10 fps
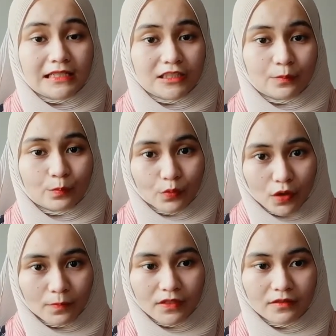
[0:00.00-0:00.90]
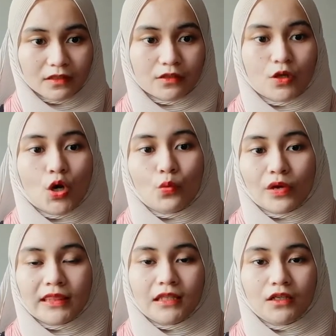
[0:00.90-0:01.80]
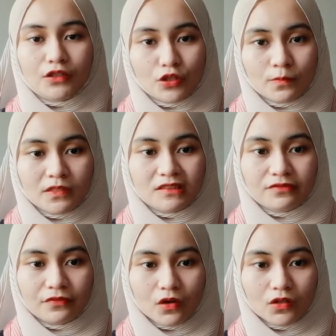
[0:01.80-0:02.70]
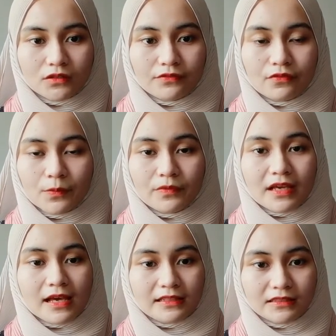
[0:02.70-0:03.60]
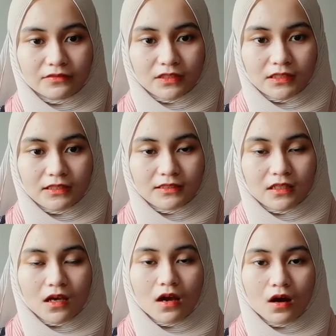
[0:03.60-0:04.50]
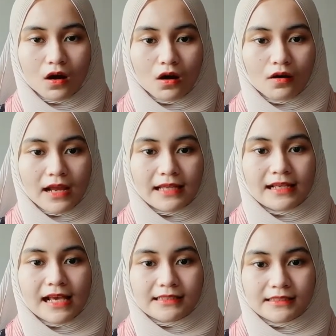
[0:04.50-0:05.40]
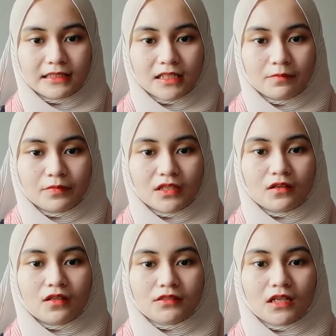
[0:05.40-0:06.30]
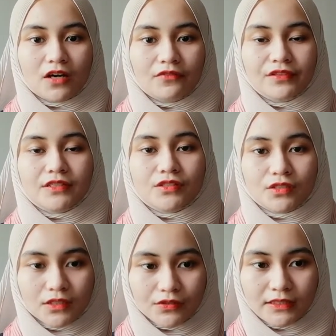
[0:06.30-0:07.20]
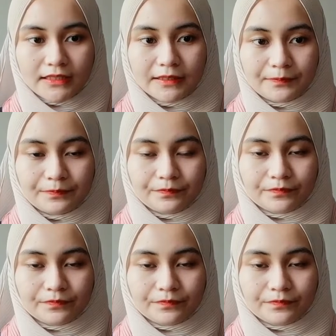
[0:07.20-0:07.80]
The problem occurs when the human falls from the activities or an accident because of the security.